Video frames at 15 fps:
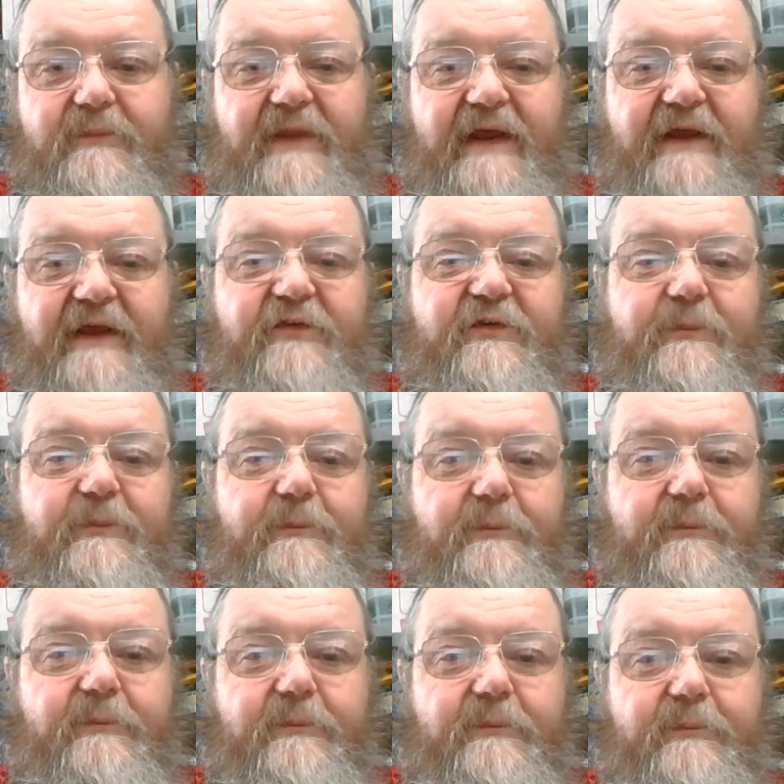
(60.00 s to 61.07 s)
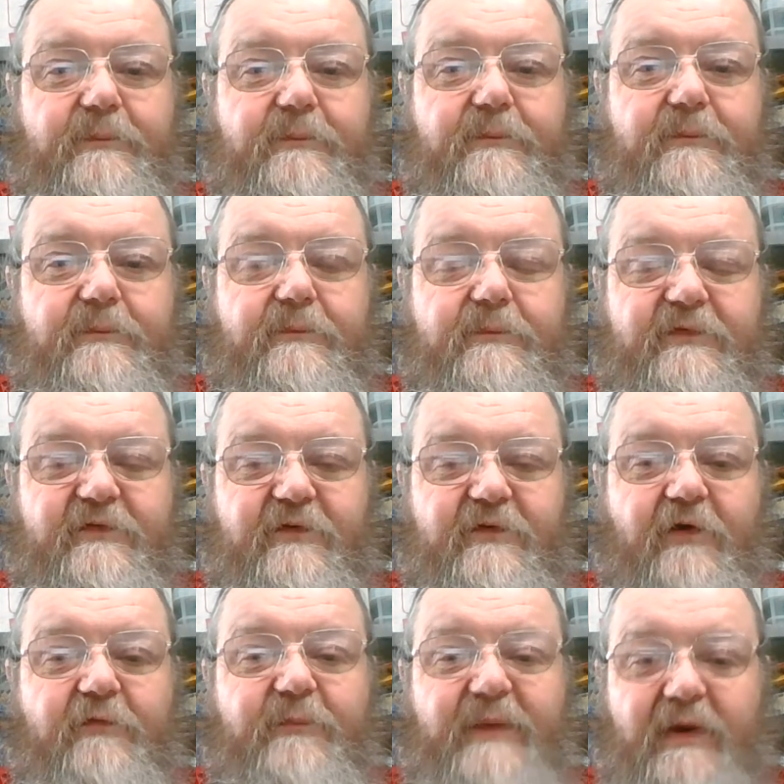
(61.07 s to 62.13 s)
there's
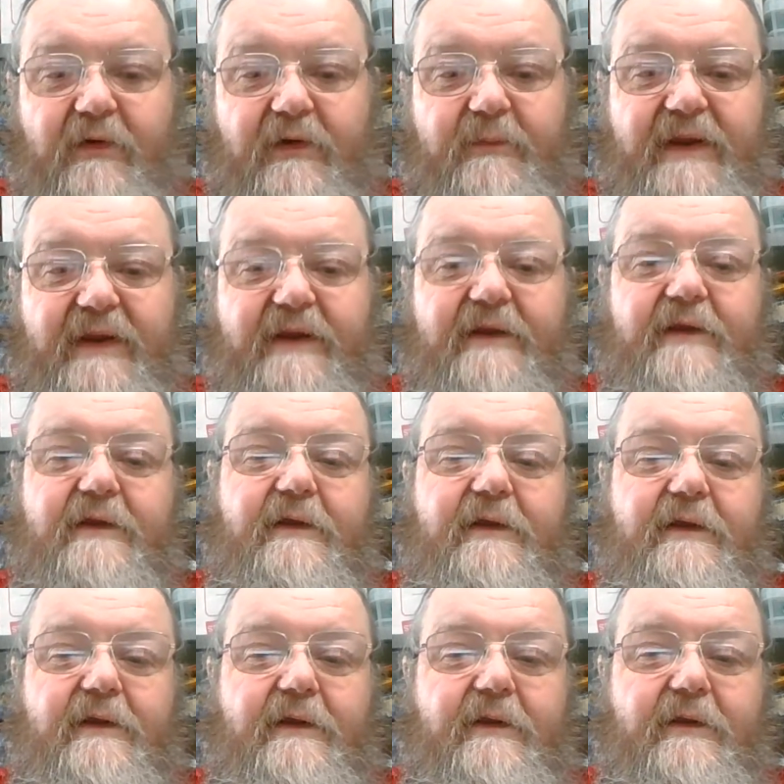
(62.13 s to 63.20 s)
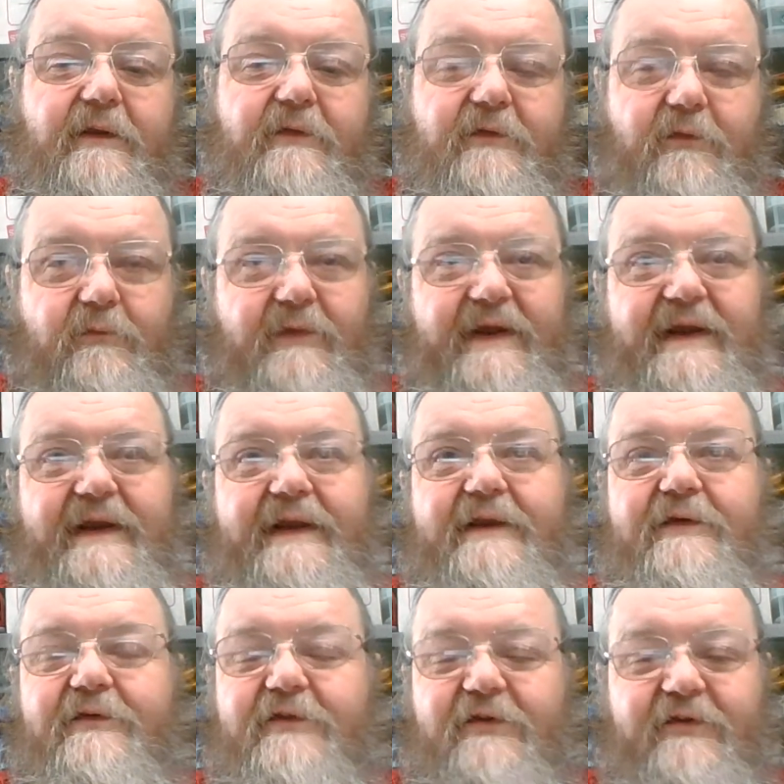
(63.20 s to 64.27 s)
stuff behind me that really
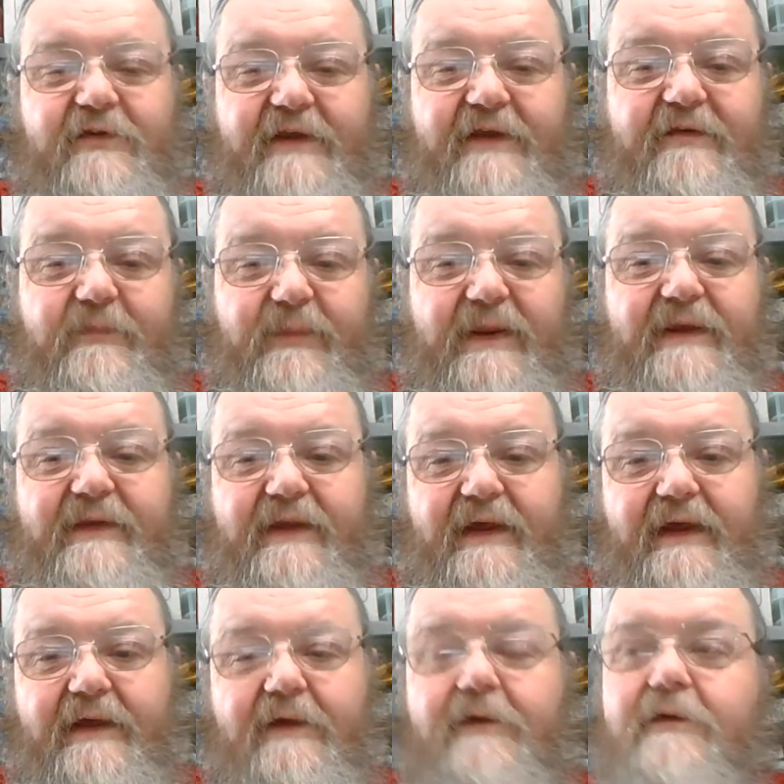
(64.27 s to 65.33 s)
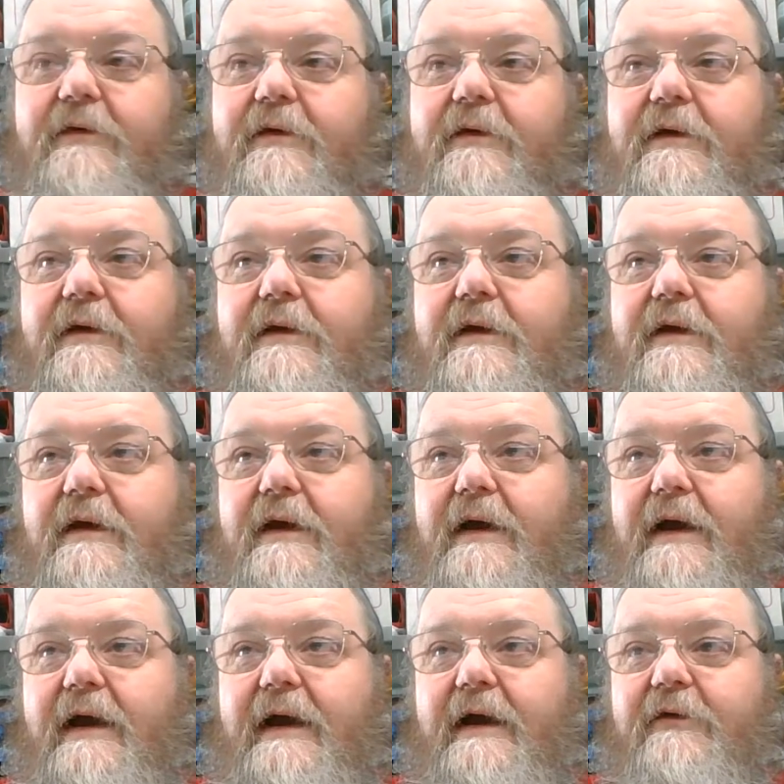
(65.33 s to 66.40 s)
doesn't need to be there,
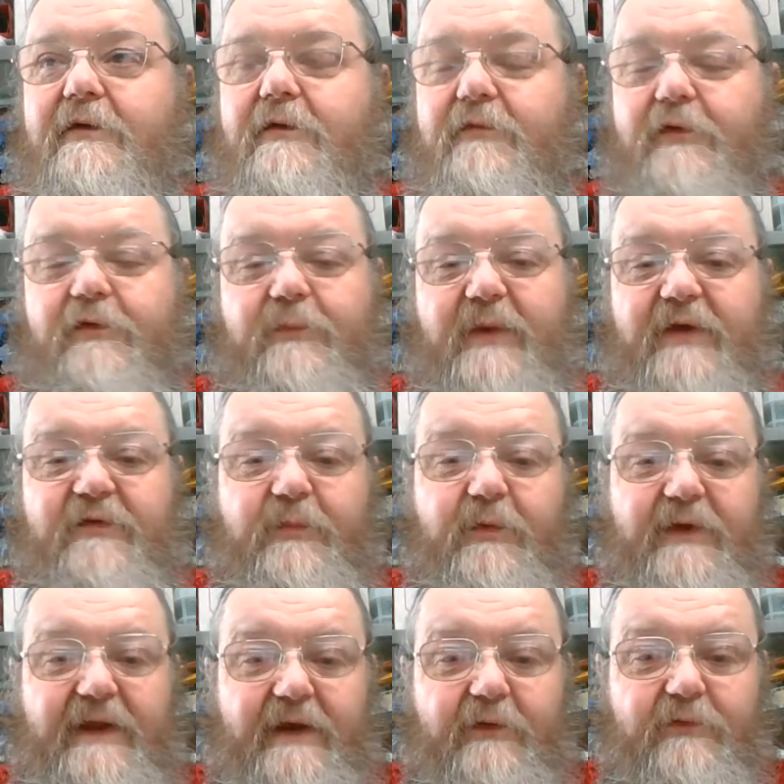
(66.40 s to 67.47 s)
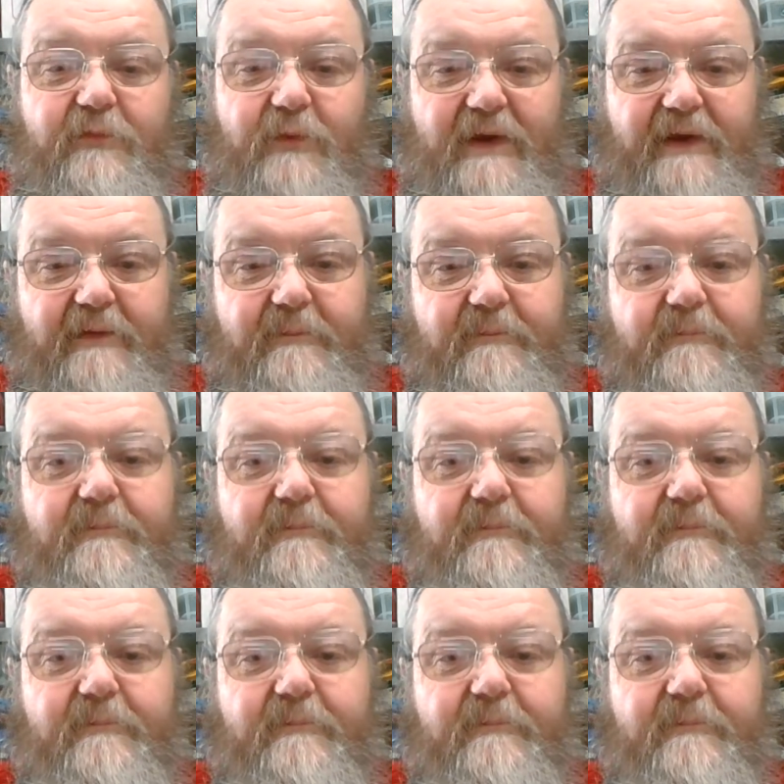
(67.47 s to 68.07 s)
and I've got space to put it elsewhere.